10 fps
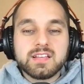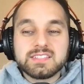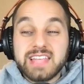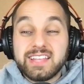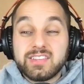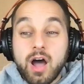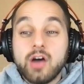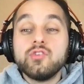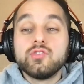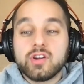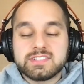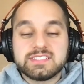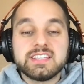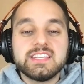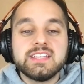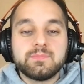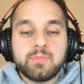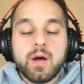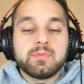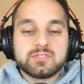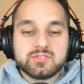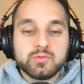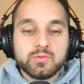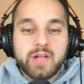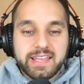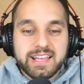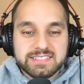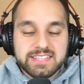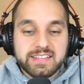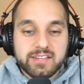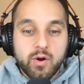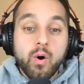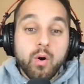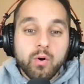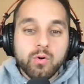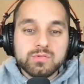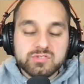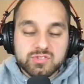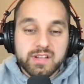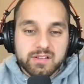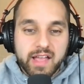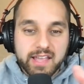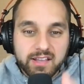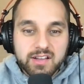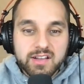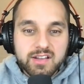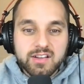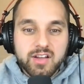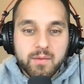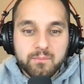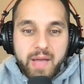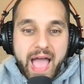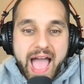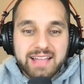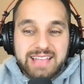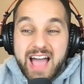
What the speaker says: Because a New York City public school, I guess they're old, so they're compact.